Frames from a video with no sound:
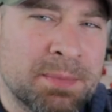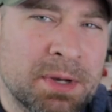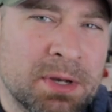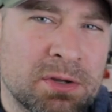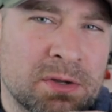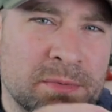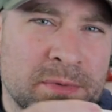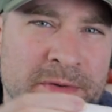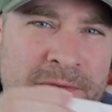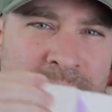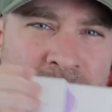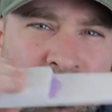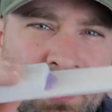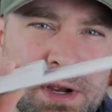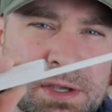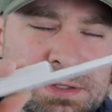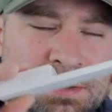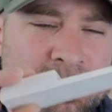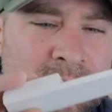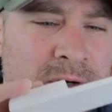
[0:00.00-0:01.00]
I'm gonna do before
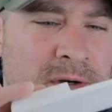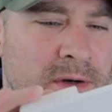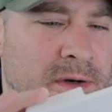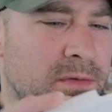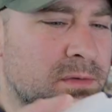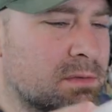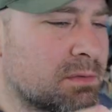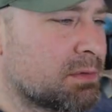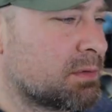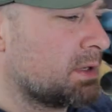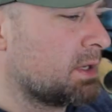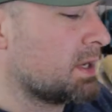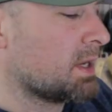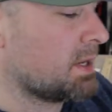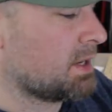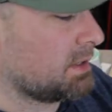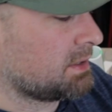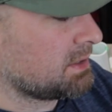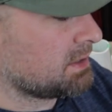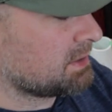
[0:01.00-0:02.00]
I start really kind of